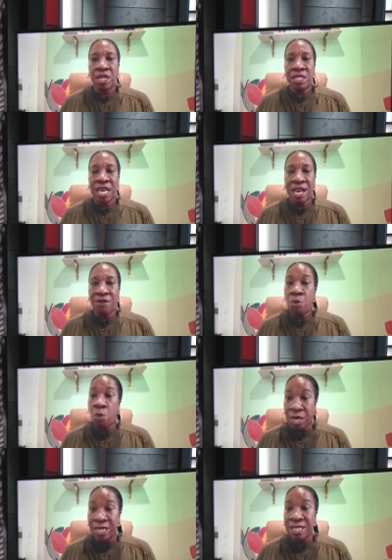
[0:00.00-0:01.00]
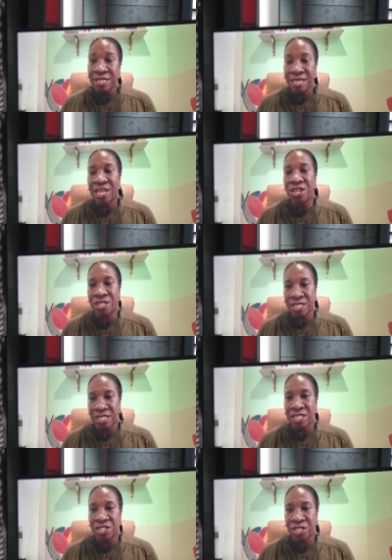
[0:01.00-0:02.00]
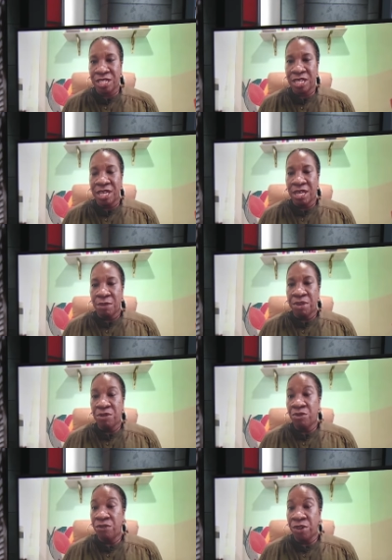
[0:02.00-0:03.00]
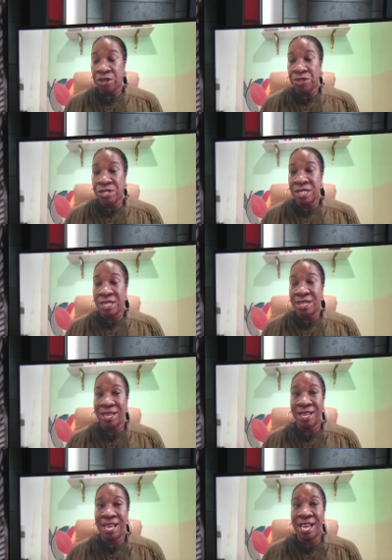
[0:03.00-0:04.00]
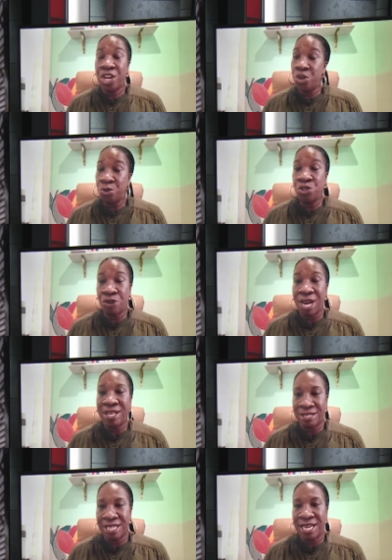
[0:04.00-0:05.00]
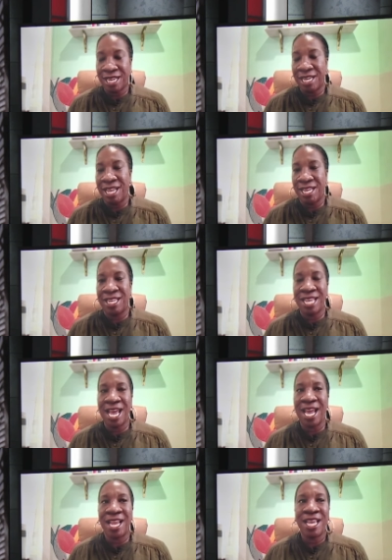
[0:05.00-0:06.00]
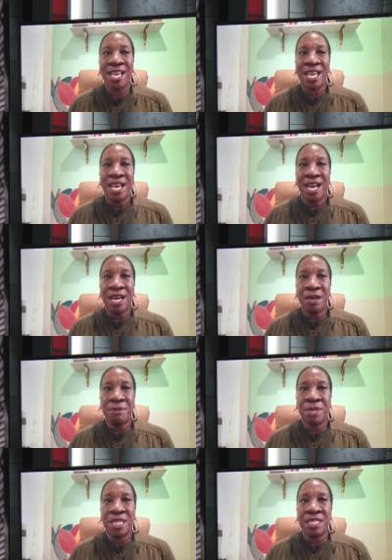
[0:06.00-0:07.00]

to have one singular decision be reversed and a new trial set in that and